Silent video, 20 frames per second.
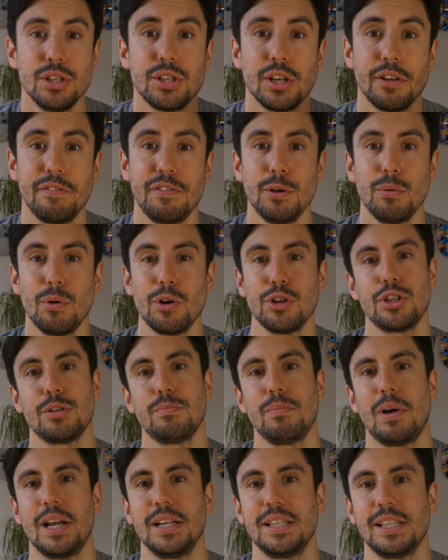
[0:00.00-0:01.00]
So if you watched
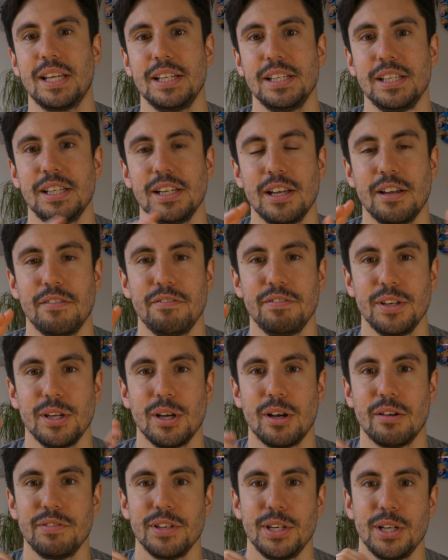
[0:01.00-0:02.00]
my Sentier
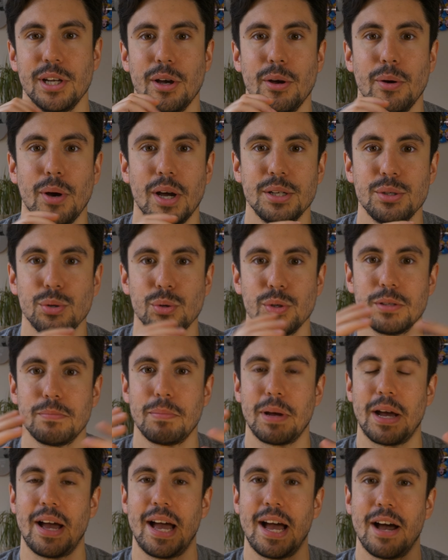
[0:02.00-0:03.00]
VR video, I talked
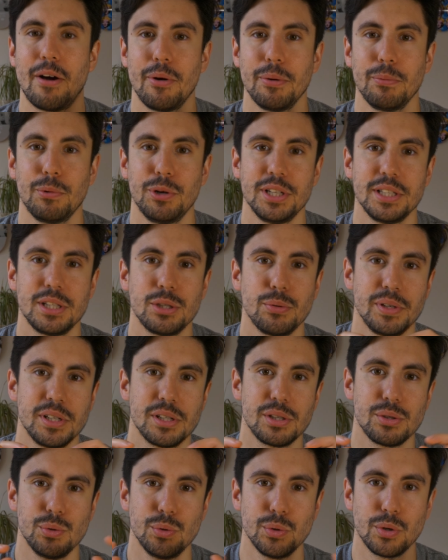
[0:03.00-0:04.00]
about how I wanted to
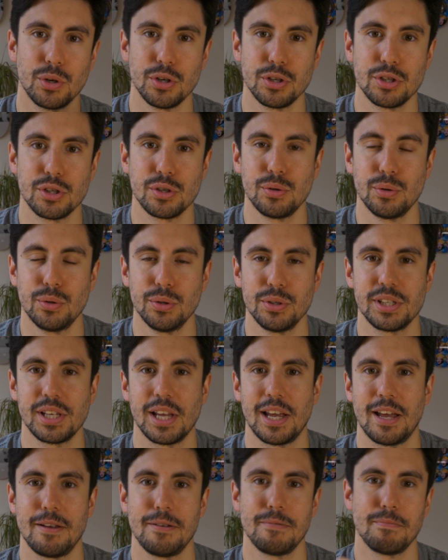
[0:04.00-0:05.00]
install cush cores
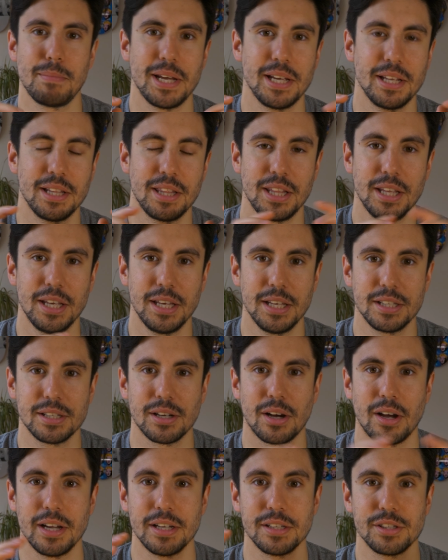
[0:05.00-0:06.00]
and make the
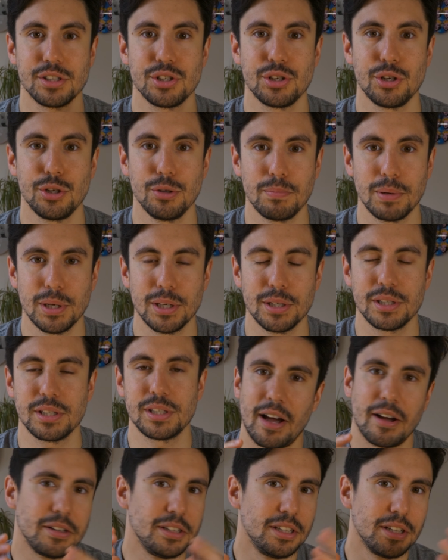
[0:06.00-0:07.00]
tires tubeless.
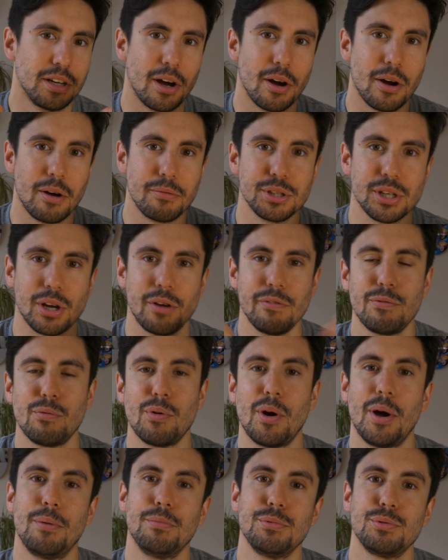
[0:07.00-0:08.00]
I was
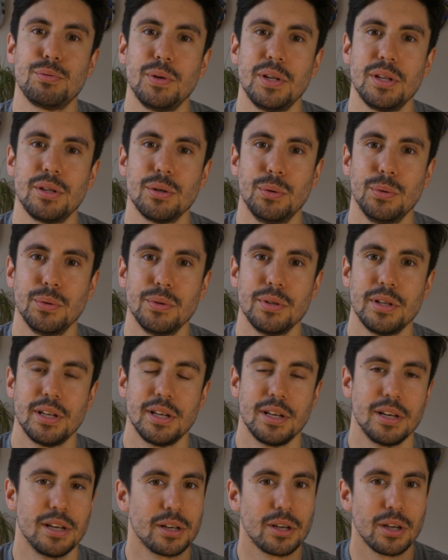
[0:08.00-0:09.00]
overwhelmed with all
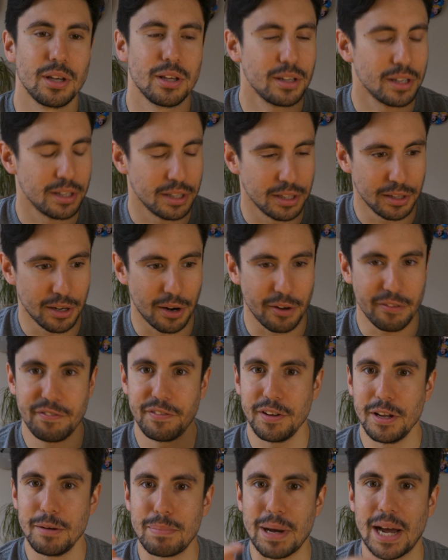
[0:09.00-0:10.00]
the
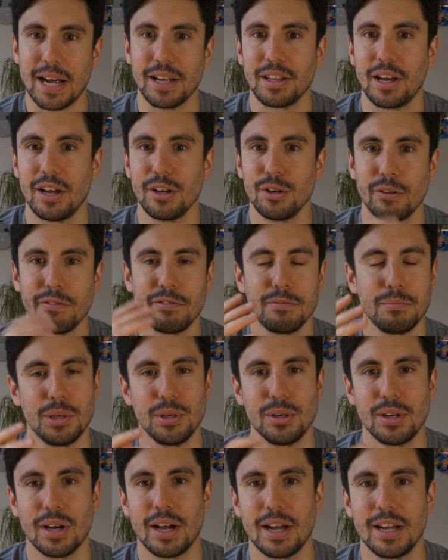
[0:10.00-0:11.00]
feedback that I got from
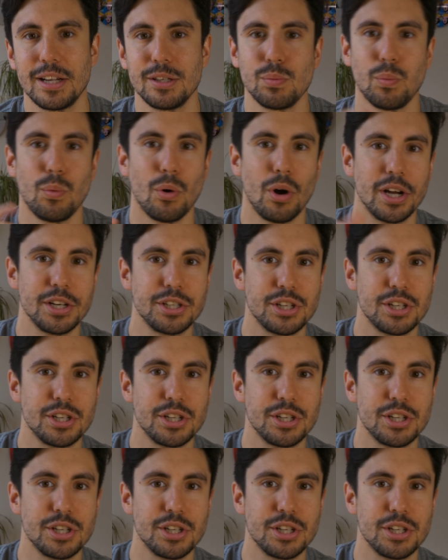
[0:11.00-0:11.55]
you guys, what I